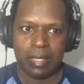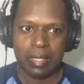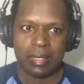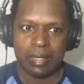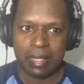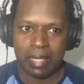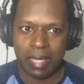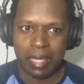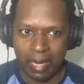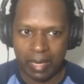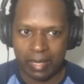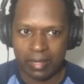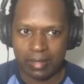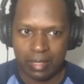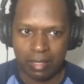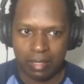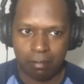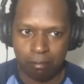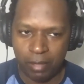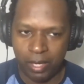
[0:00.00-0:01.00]
the
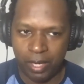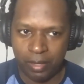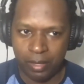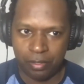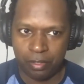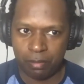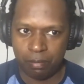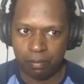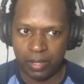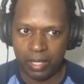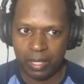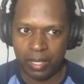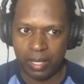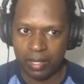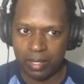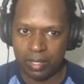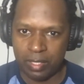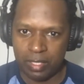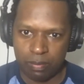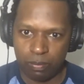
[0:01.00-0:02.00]
acting bothered me, I
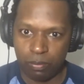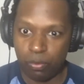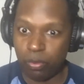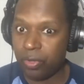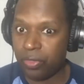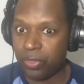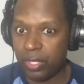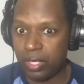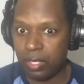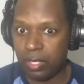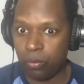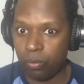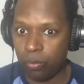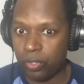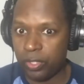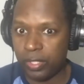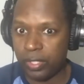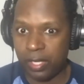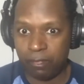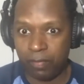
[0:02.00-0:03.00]
guess, more than it
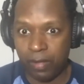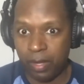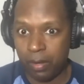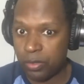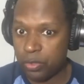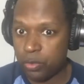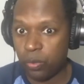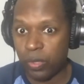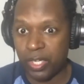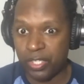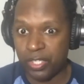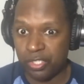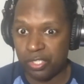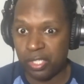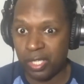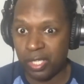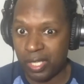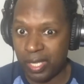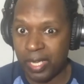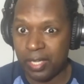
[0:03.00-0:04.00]
would if I was watching
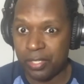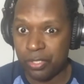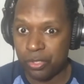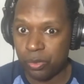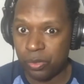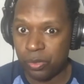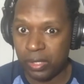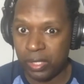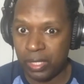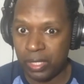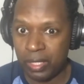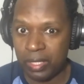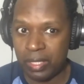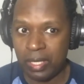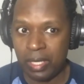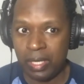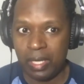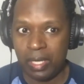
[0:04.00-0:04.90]
it casually.